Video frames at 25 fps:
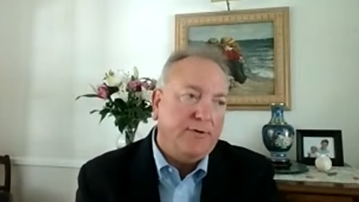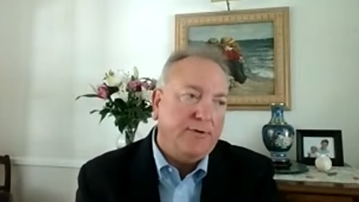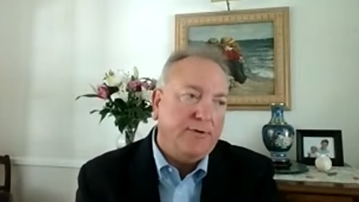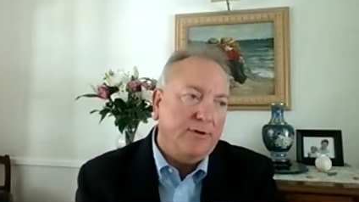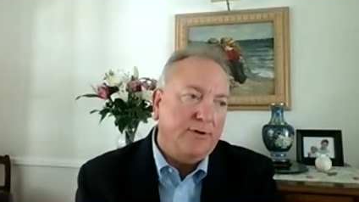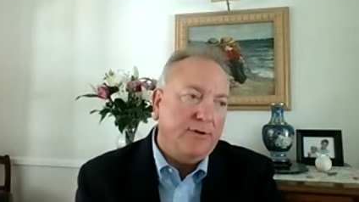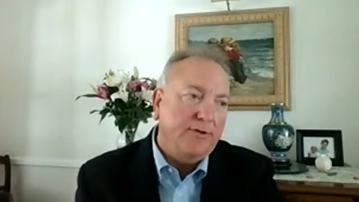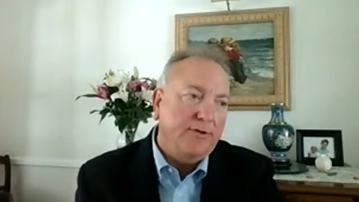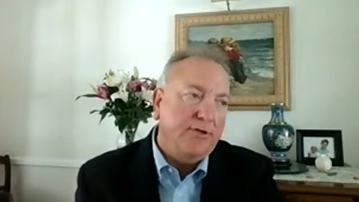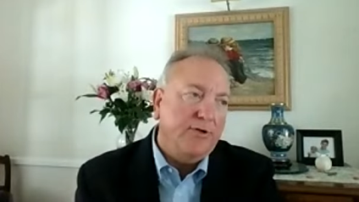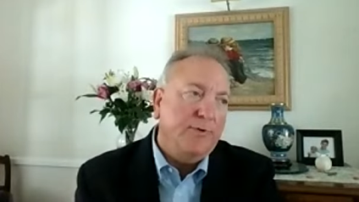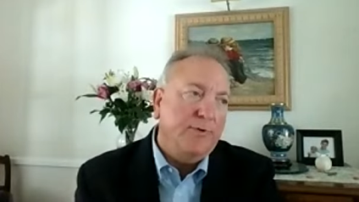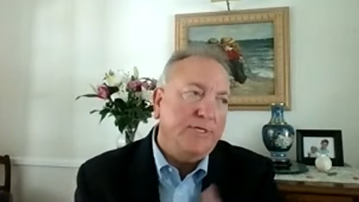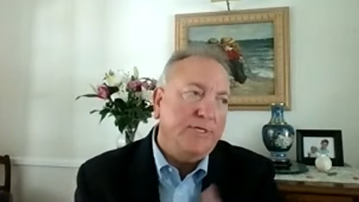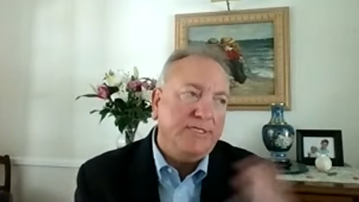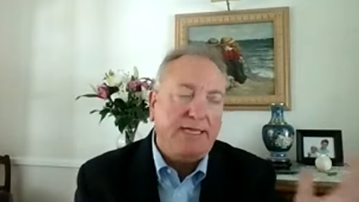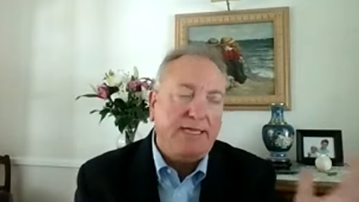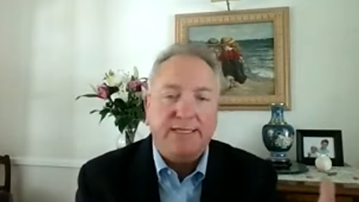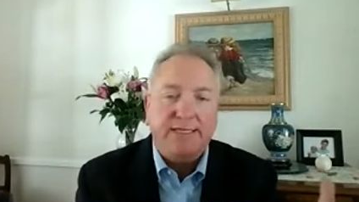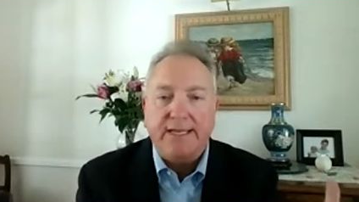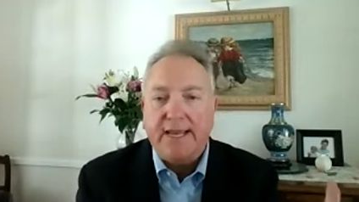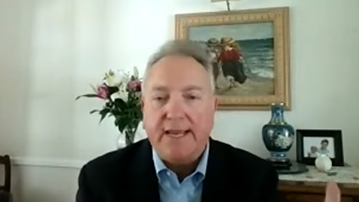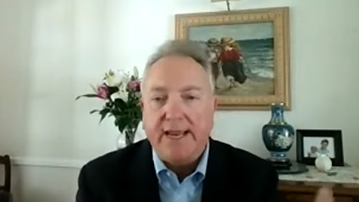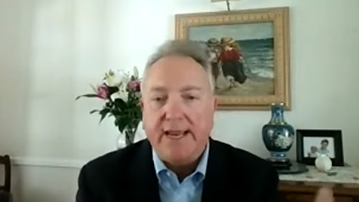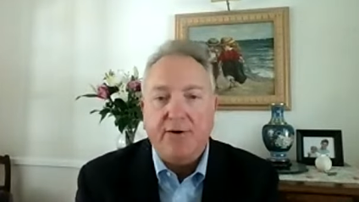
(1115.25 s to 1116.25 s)
USA
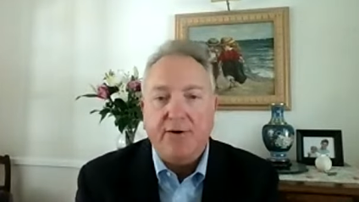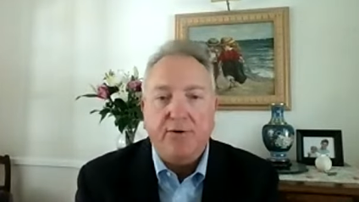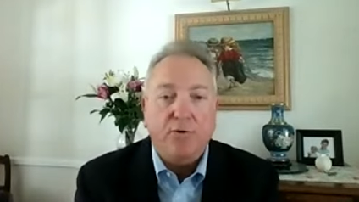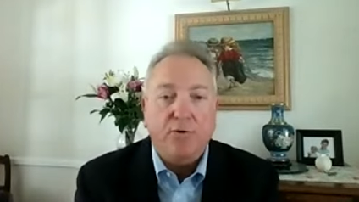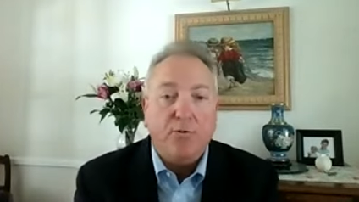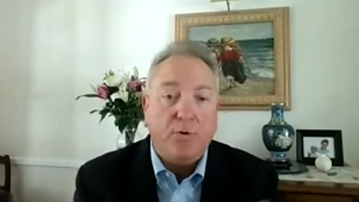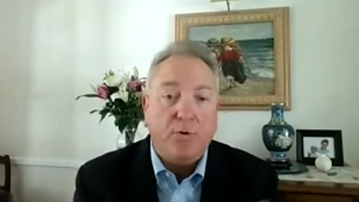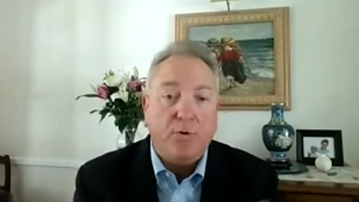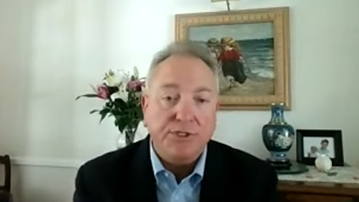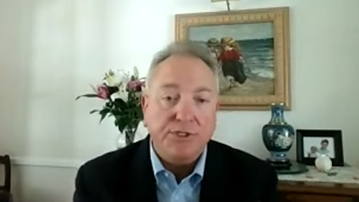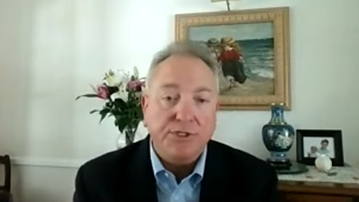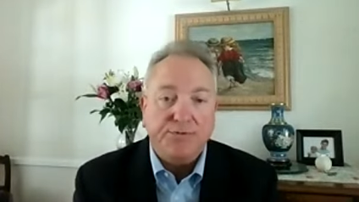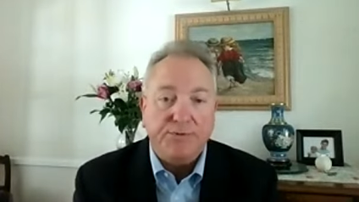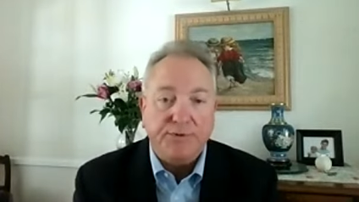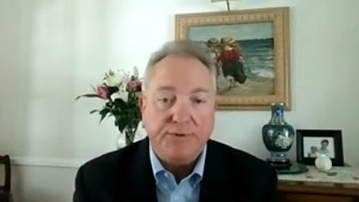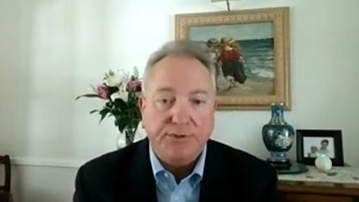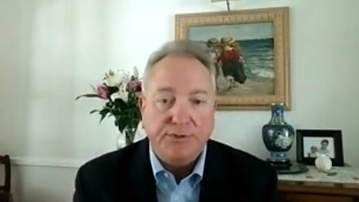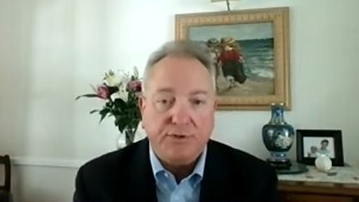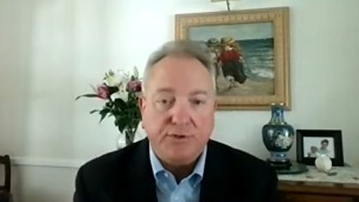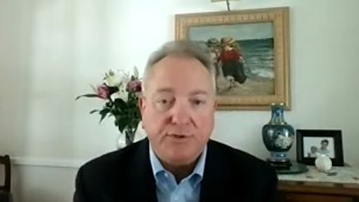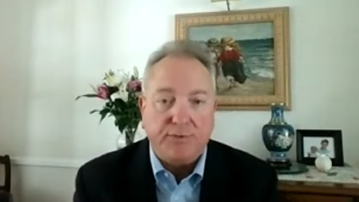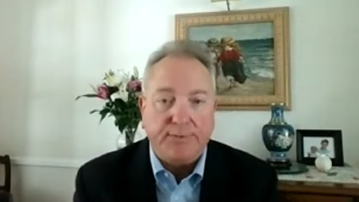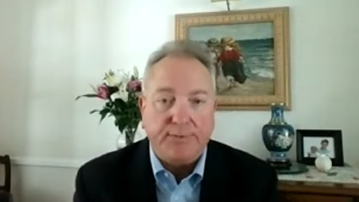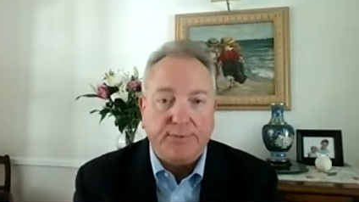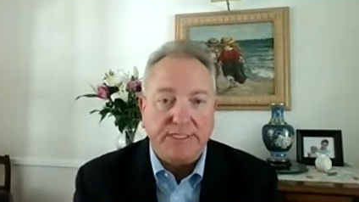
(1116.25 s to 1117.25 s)
Today or a Wall Street Journal
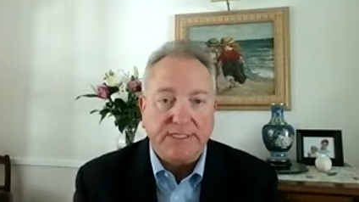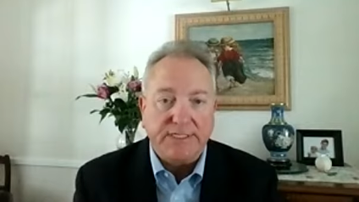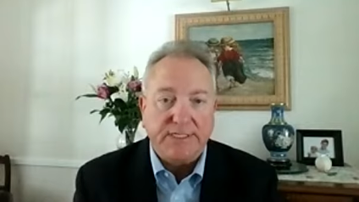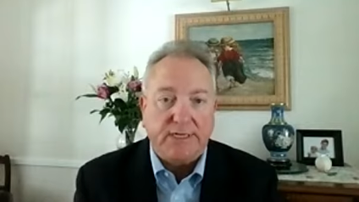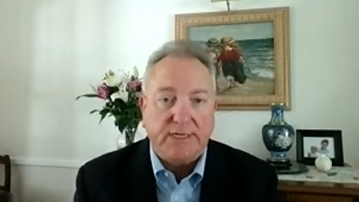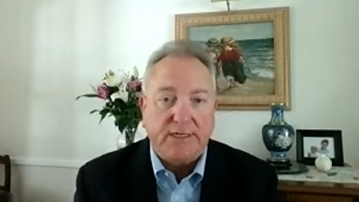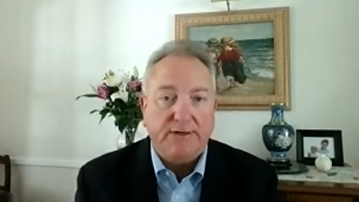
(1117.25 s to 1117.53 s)
bestseller.